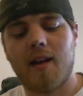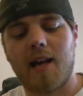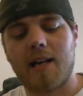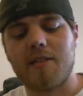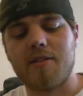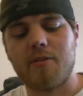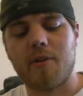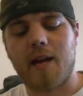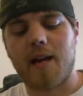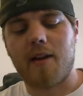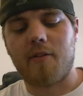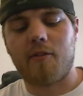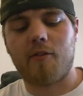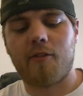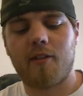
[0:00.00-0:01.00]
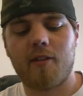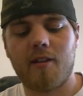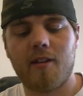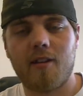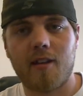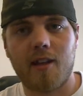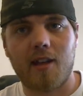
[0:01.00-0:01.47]
I do have
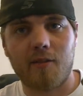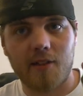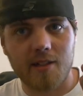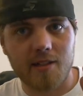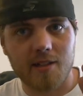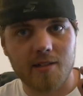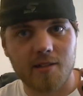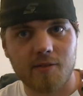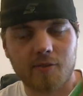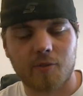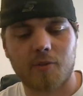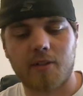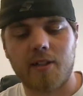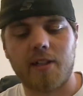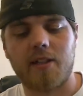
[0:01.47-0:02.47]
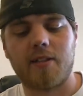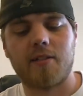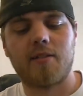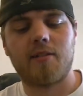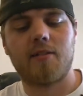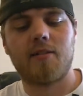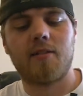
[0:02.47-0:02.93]
a VTC4 in here.
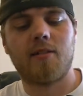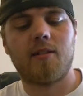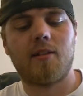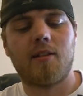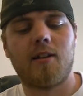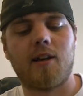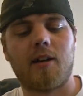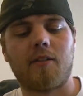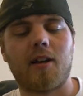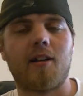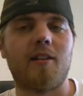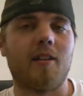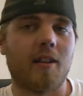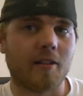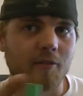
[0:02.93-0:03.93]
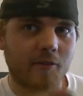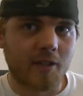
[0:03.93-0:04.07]
I've got another